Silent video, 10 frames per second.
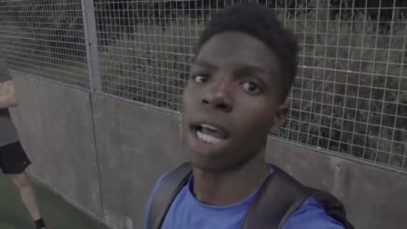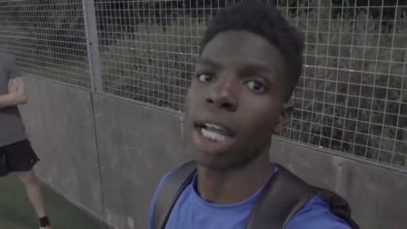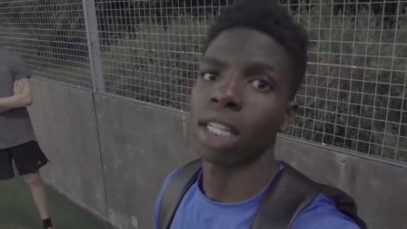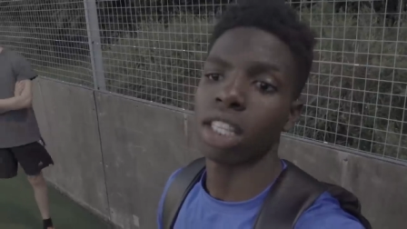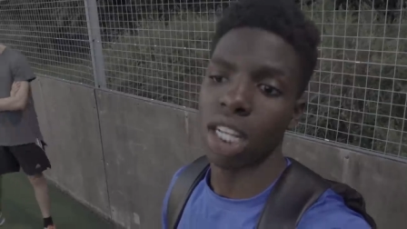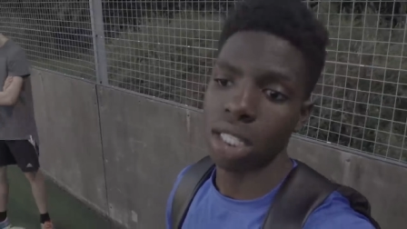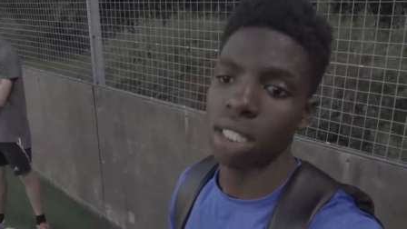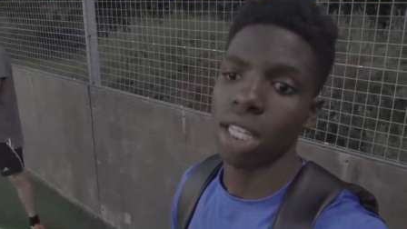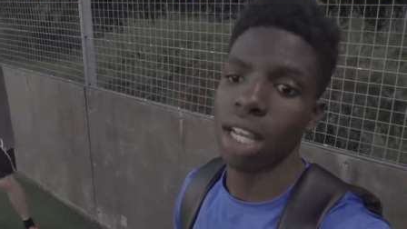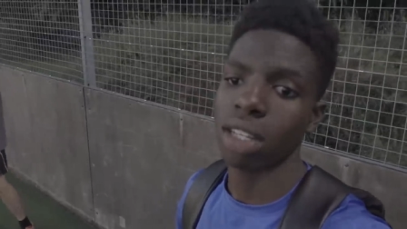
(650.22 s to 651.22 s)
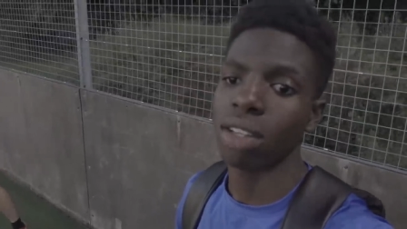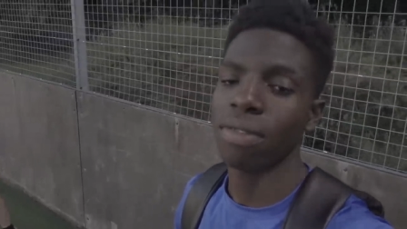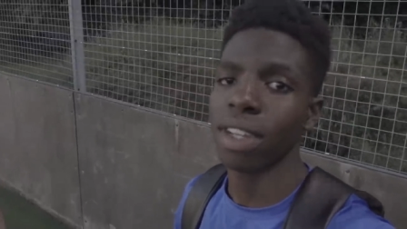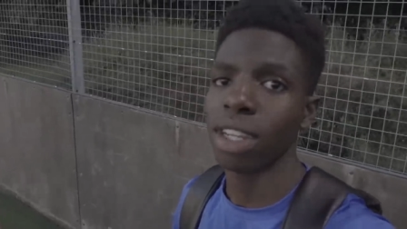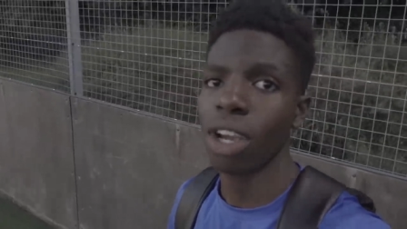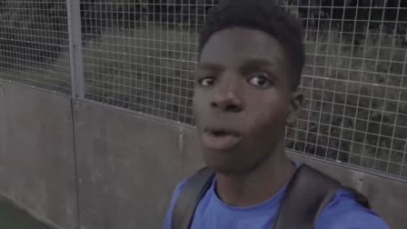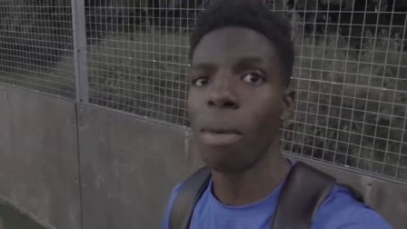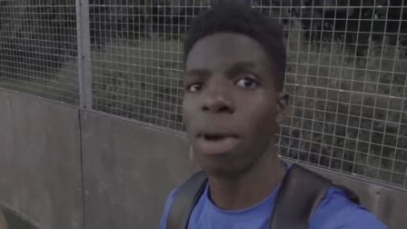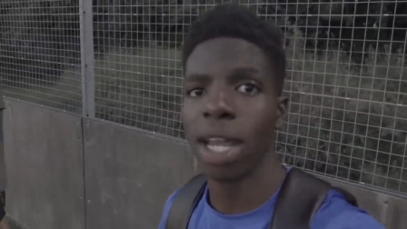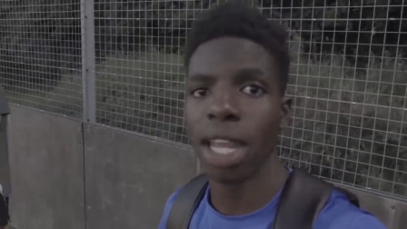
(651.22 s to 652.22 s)
And that's the end of the video,
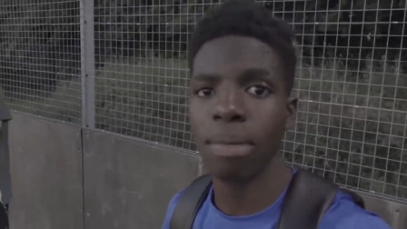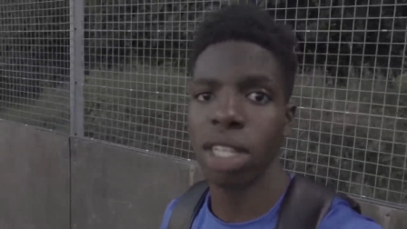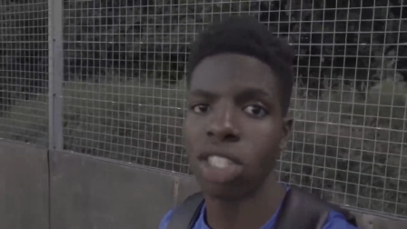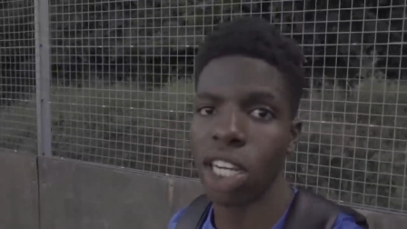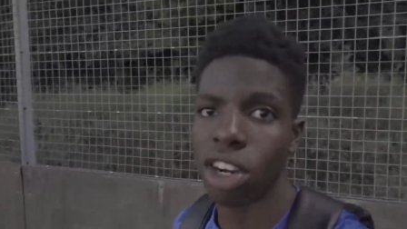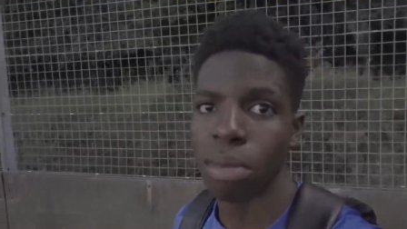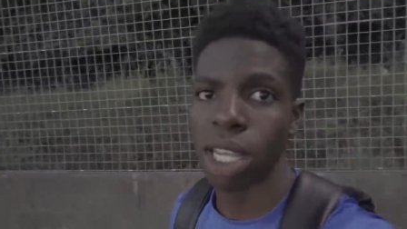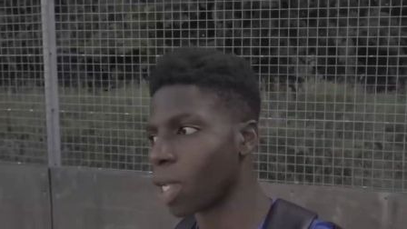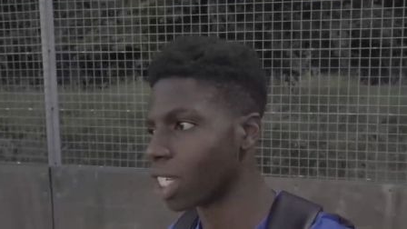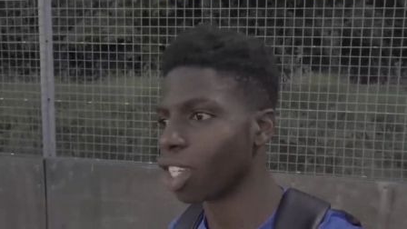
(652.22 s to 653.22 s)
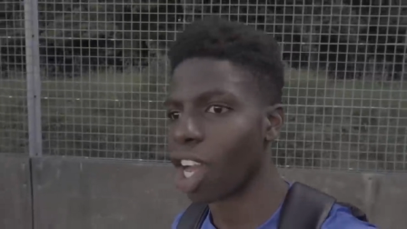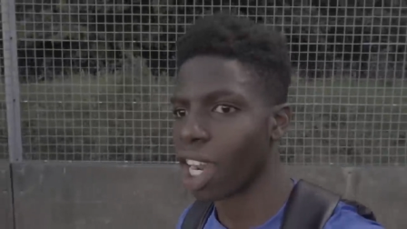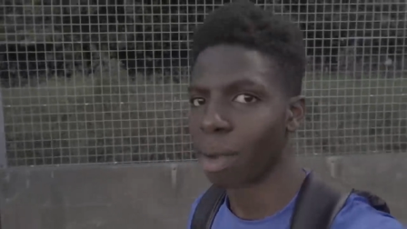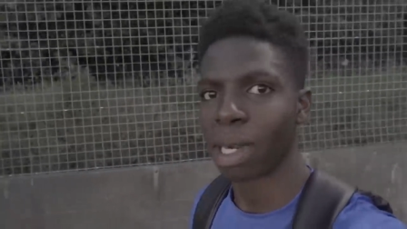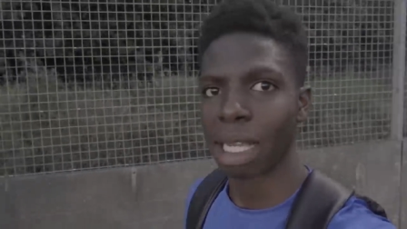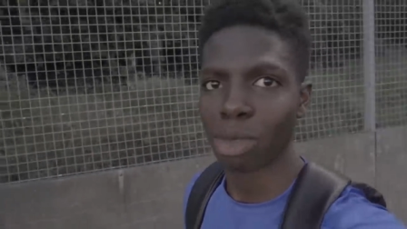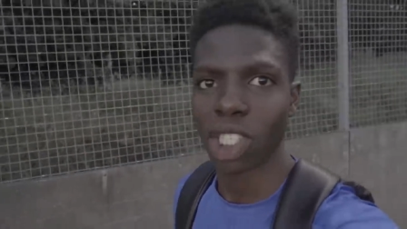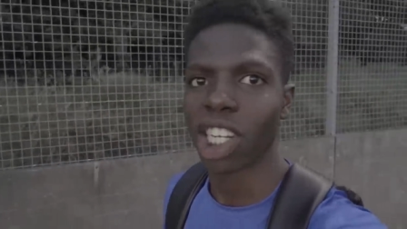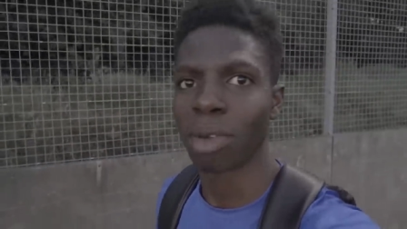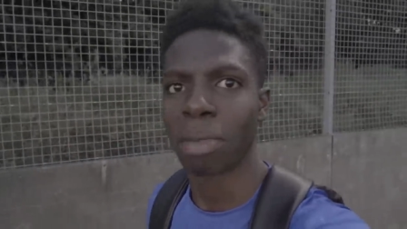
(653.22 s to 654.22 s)
and my name is Jeremy. Actually, no, I lied, my name's
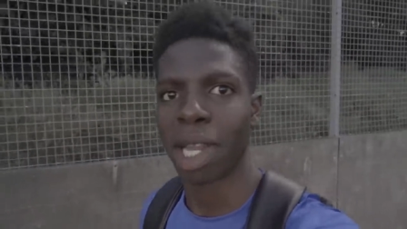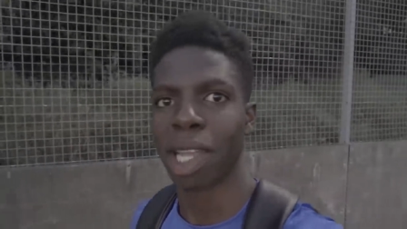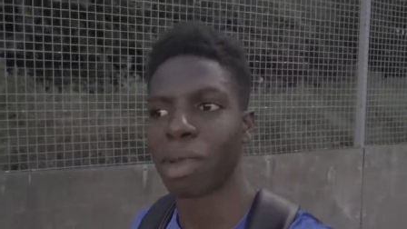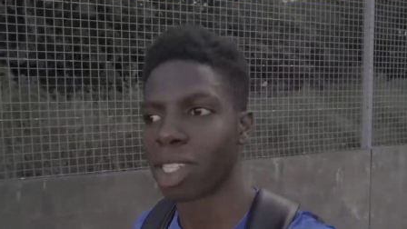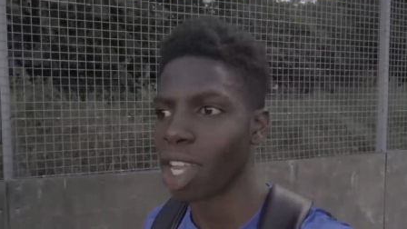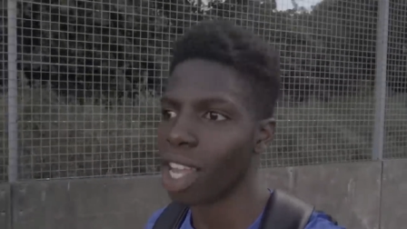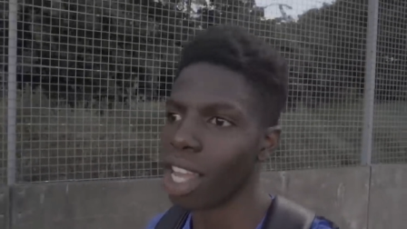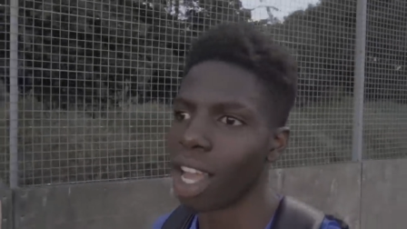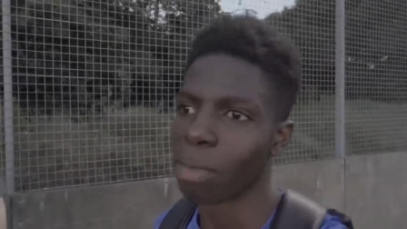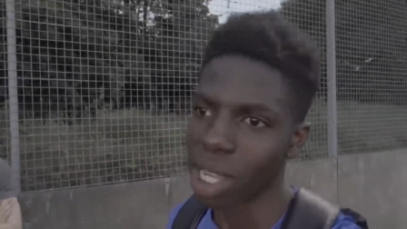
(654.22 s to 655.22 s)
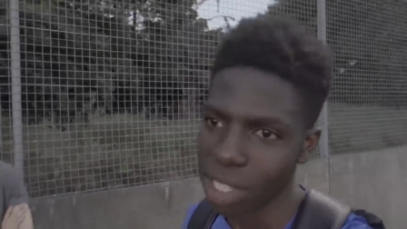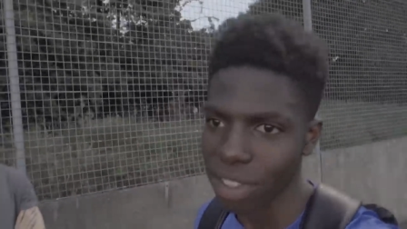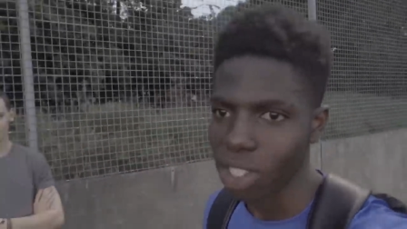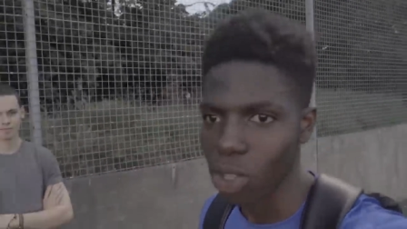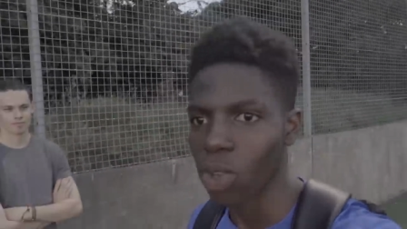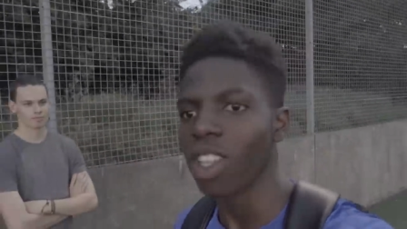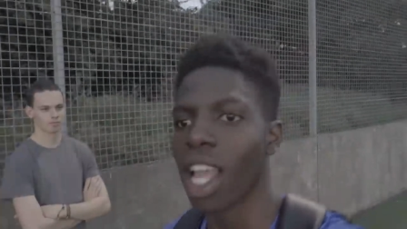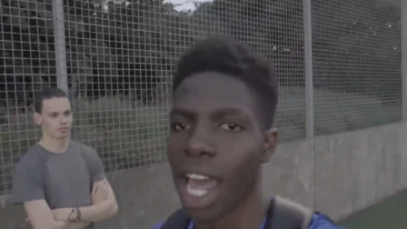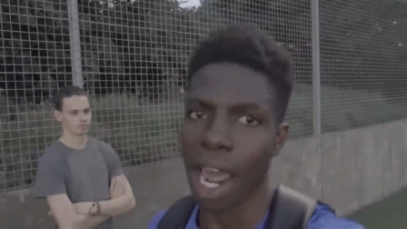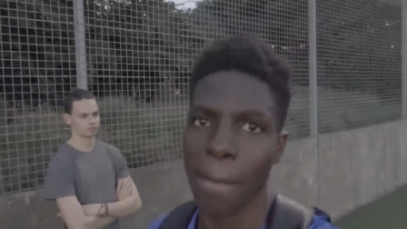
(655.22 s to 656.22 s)
not Jeremy, my name is um, SV2,
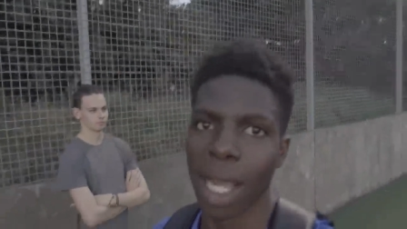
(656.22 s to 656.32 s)
and I'm